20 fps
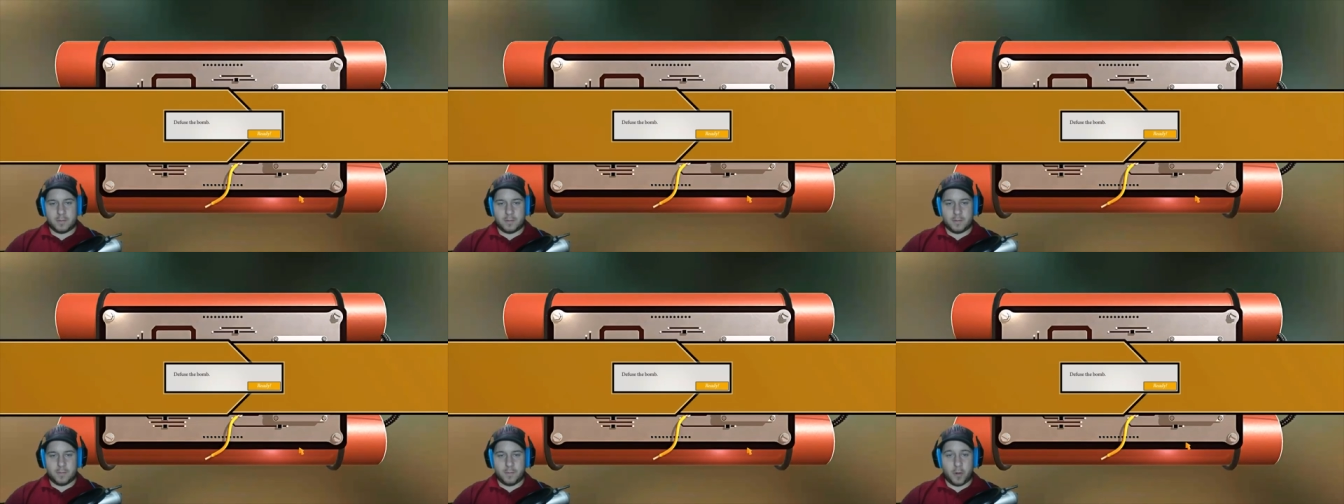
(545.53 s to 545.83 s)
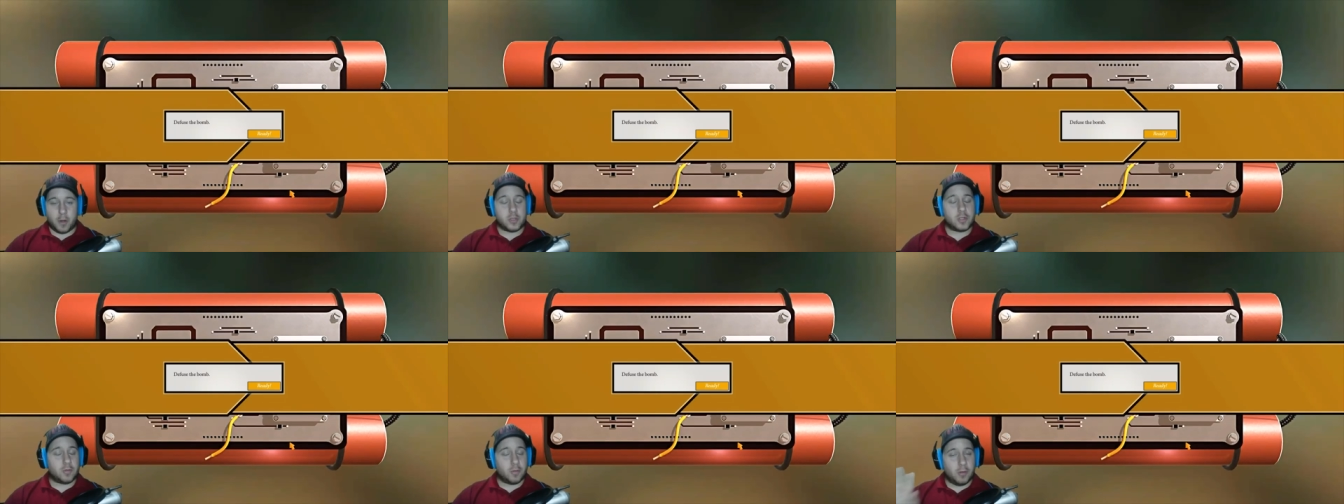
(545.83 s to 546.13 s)

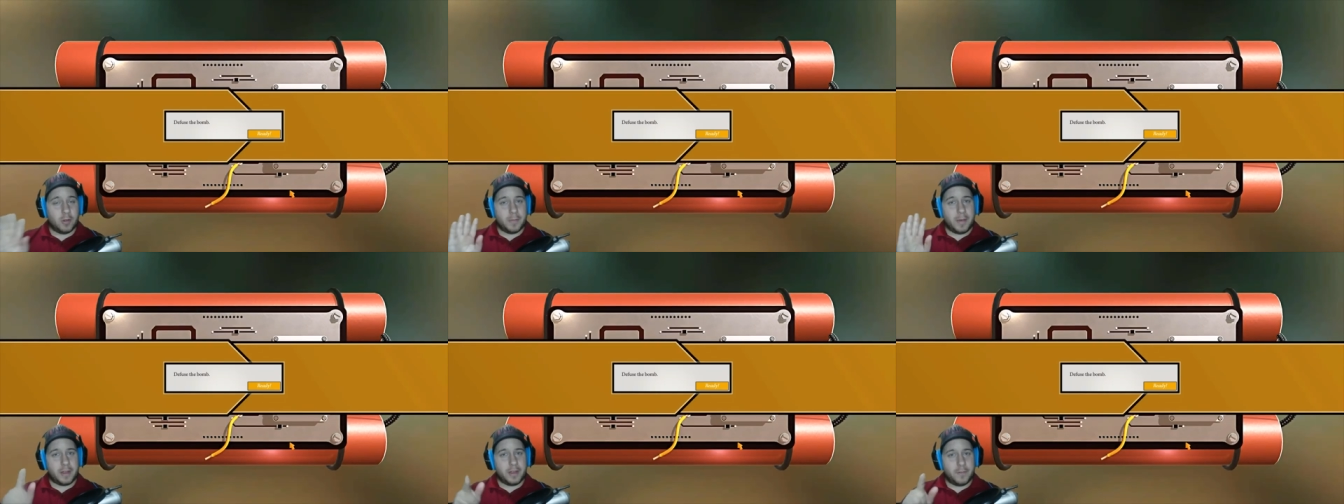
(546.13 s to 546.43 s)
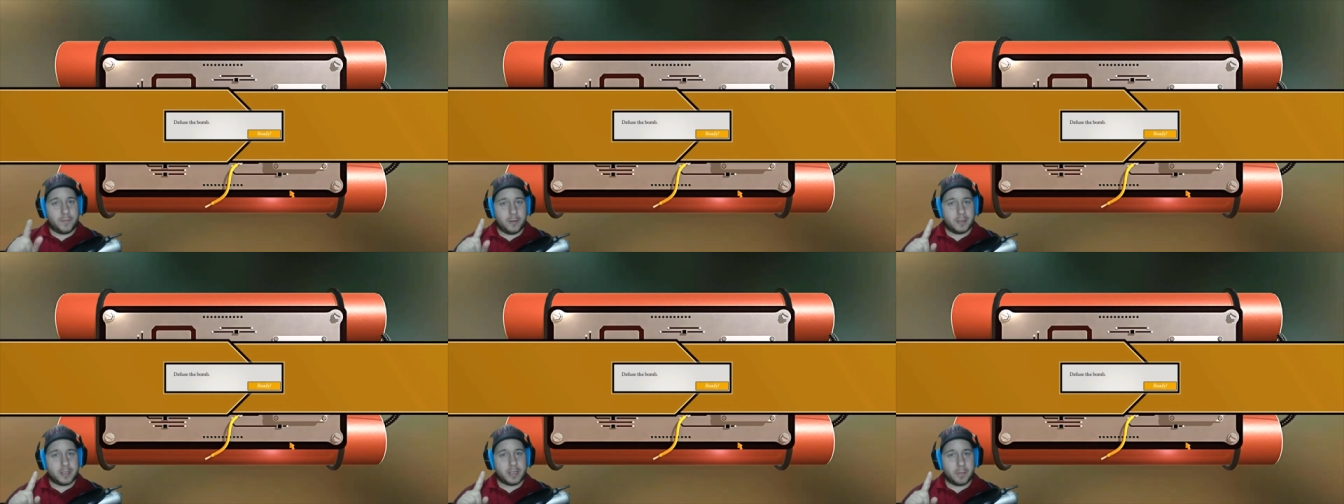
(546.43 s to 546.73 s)
first rule about
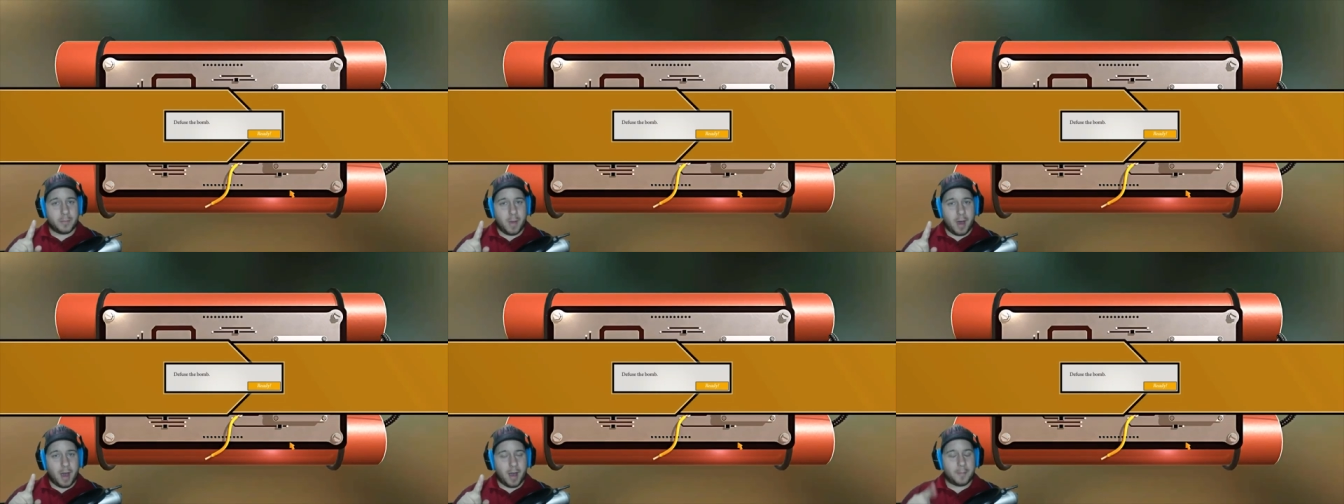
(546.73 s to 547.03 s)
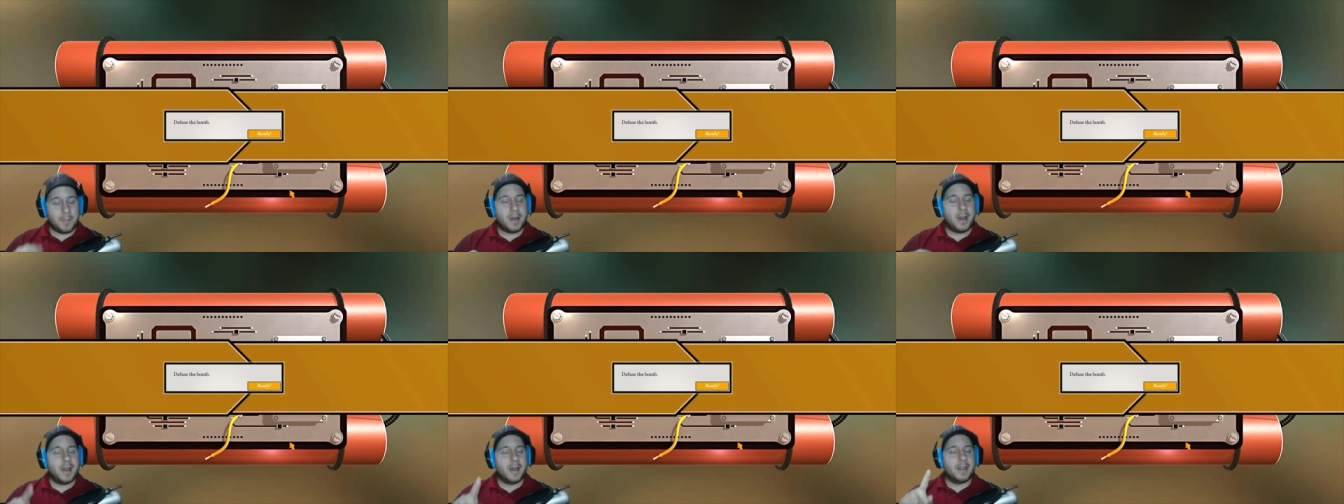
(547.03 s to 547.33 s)
defusing
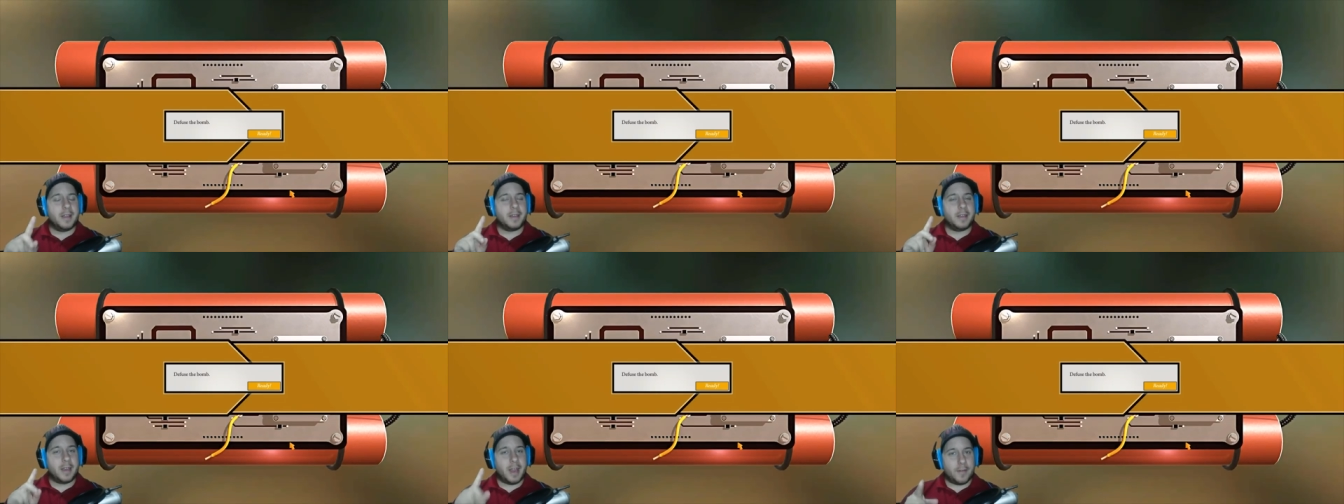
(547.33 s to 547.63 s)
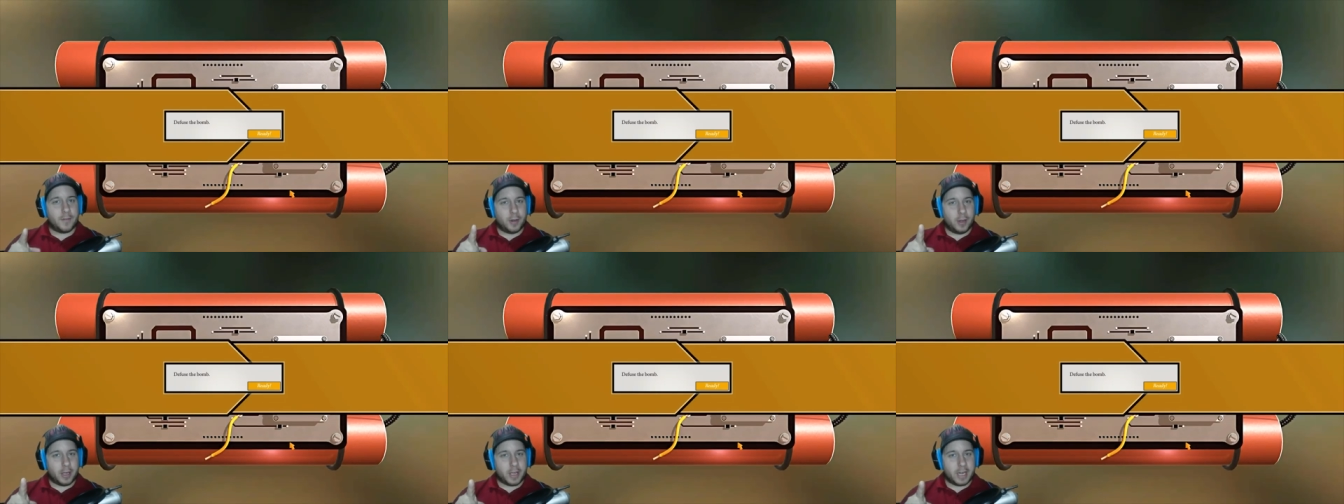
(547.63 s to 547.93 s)
bomb:
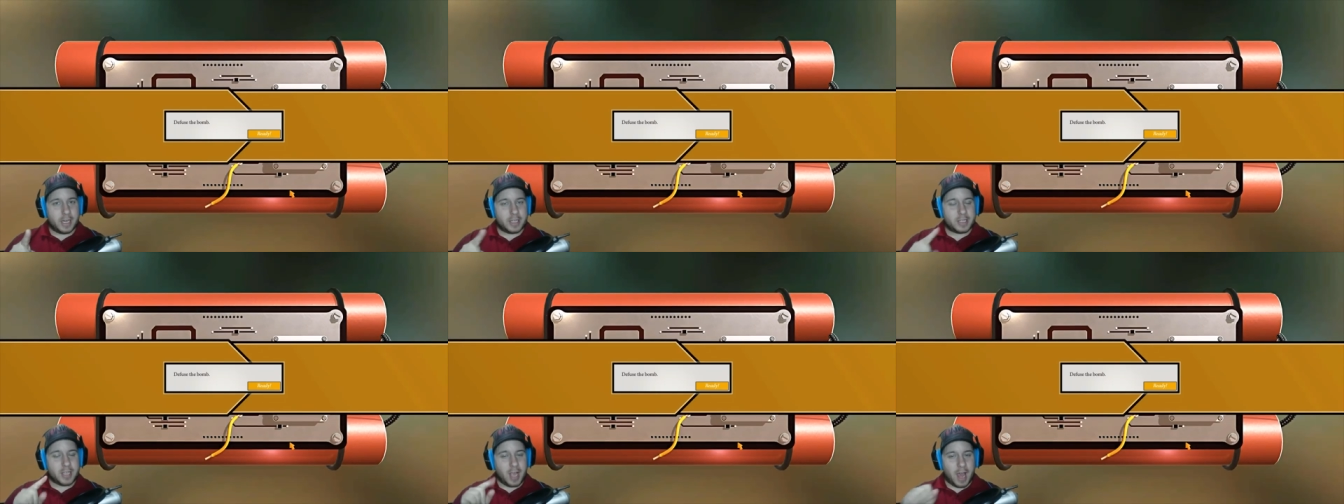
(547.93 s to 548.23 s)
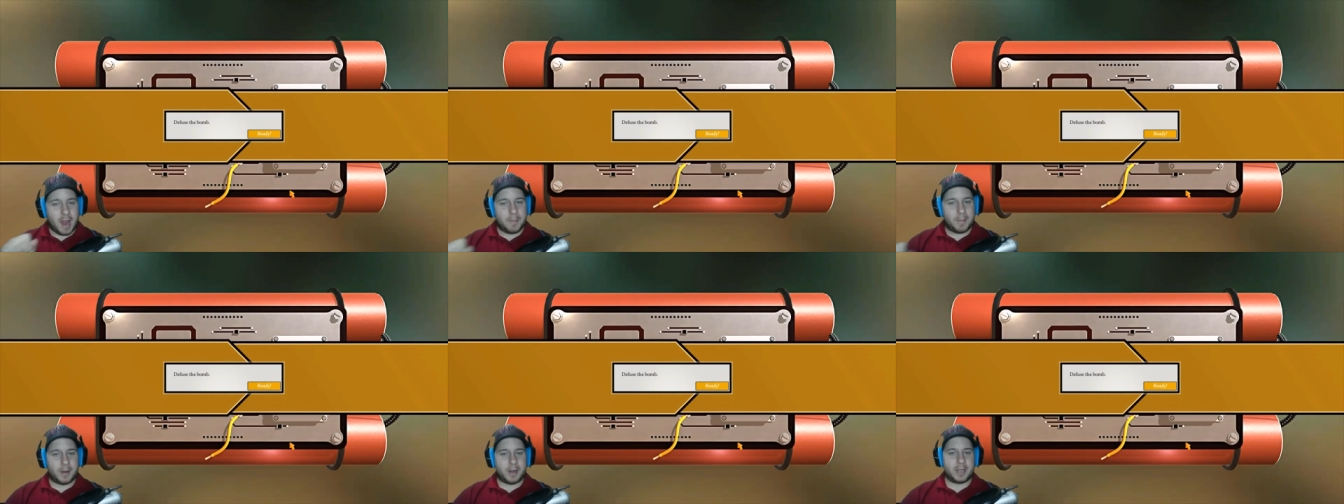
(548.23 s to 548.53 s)
never look at the timer,